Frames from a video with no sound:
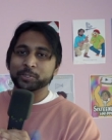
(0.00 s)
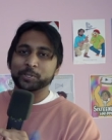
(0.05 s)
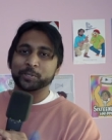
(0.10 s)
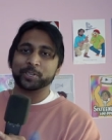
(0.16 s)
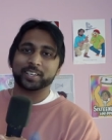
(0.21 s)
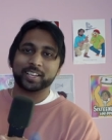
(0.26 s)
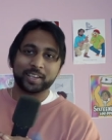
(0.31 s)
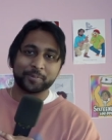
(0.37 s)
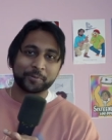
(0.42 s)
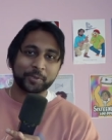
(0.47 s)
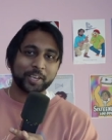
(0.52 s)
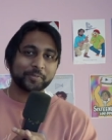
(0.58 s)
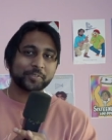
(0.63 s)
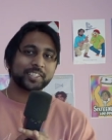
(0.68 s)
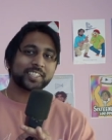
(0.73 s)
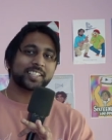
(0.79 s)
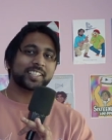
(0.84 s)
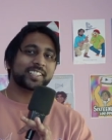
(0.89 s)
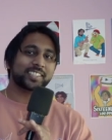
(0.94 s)
talk, have you
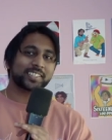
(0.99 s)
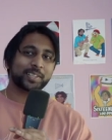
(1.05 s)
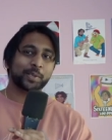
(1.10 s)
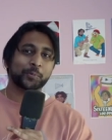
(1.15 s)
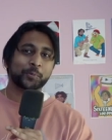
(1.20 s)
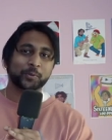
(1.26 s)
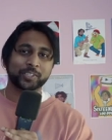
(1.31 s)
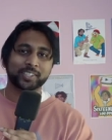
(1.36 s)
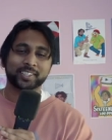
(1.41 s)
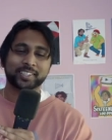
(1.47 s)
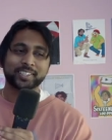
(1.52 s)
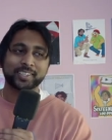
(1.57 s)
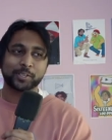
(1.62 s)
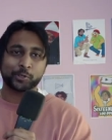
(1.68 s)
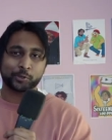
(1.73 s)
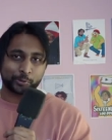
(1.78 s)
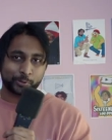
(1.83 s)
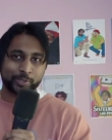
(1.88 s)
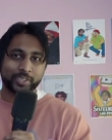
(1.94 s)
ever seen someone
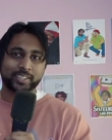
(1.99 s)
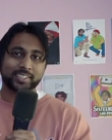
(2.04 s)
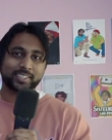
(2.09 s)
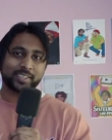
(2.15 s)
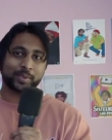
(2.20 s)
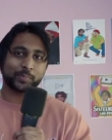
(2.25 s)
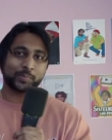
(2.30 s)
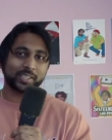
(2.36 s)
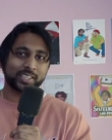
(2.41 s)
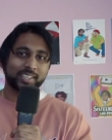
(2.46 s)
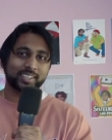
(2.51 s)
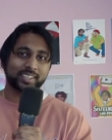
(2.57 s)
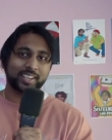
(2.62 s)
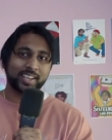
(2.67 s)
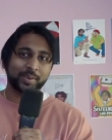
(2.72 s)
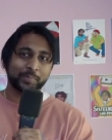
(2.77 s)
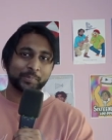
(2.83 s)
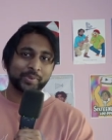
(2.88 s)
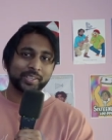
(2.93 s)
drink something
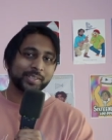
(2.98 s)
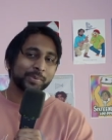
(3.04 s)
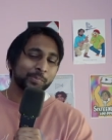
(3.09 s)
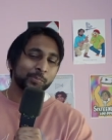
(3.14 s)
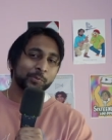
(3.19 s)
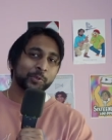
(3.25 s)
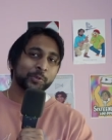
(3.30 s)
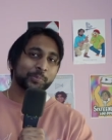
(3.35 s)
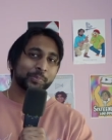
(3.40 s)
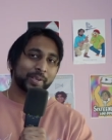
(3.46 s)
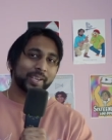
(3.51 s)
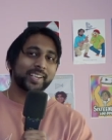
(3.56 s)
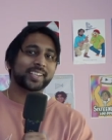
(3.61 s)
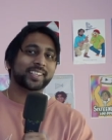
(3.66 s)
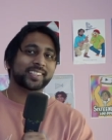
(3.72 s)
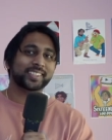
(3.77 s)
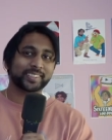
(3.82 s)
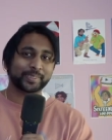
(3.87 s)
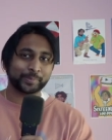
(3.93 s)
and be in more
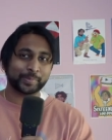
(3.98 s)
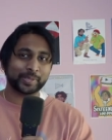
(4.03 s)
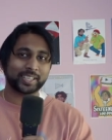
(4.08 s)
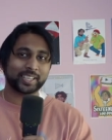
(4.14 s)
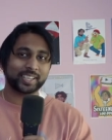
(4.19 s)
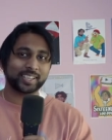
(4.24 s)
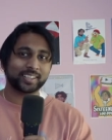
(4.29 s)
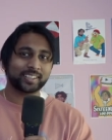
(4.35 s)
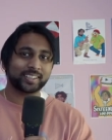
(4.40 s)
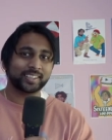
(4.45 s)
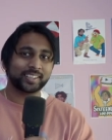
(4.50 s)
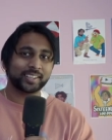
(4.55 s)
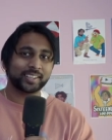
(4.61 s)
pain than Big Ed?